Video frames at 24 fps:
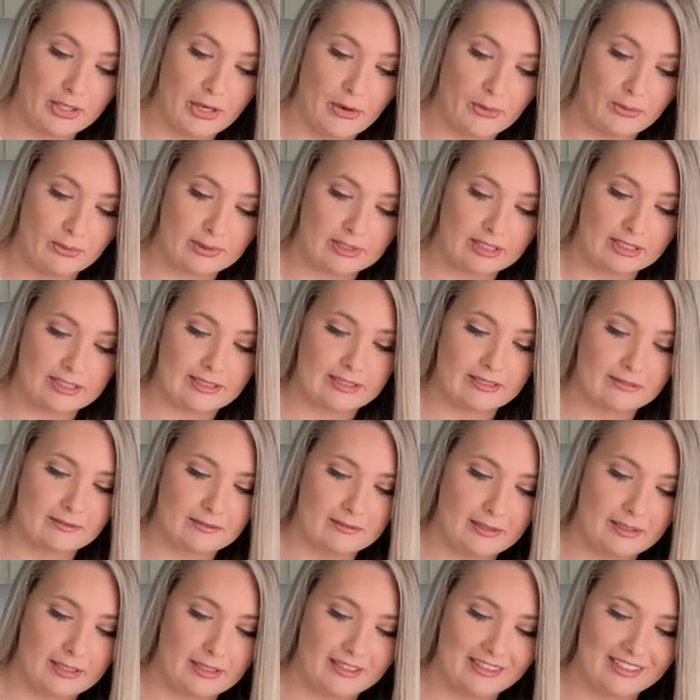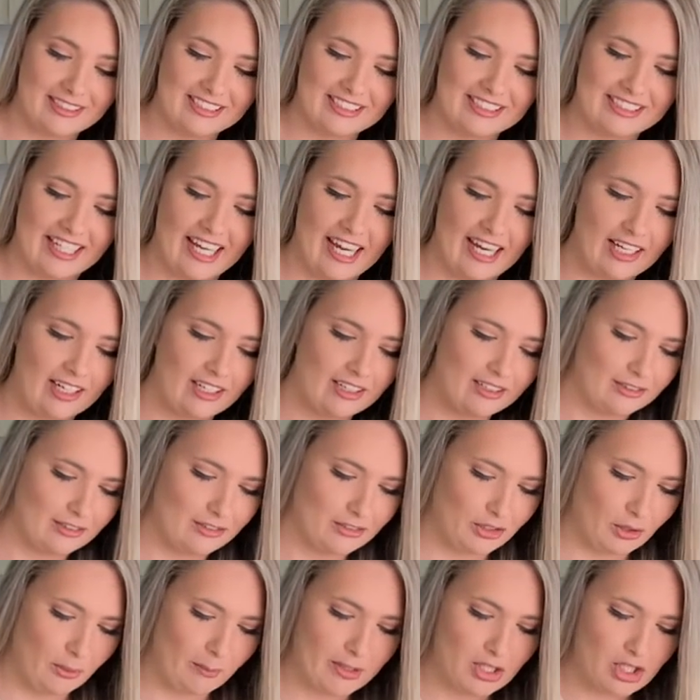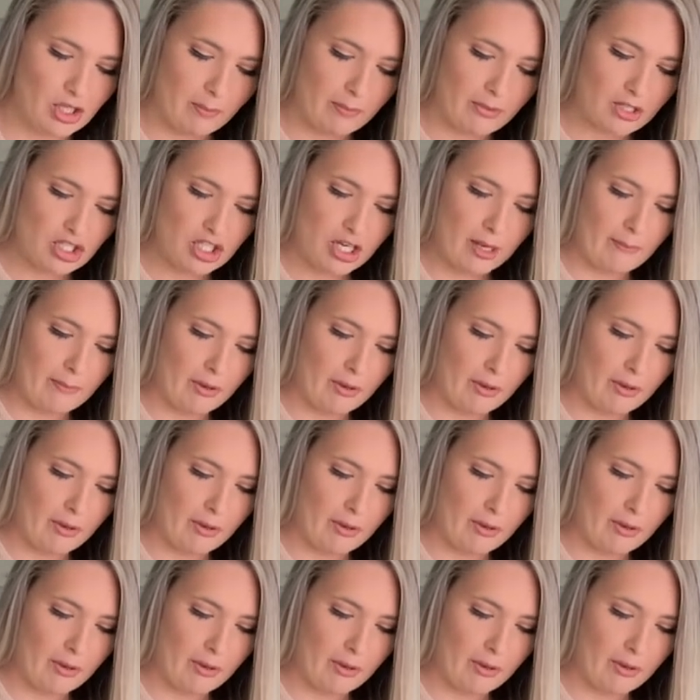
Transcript: oats. Stay, don't be jumping ship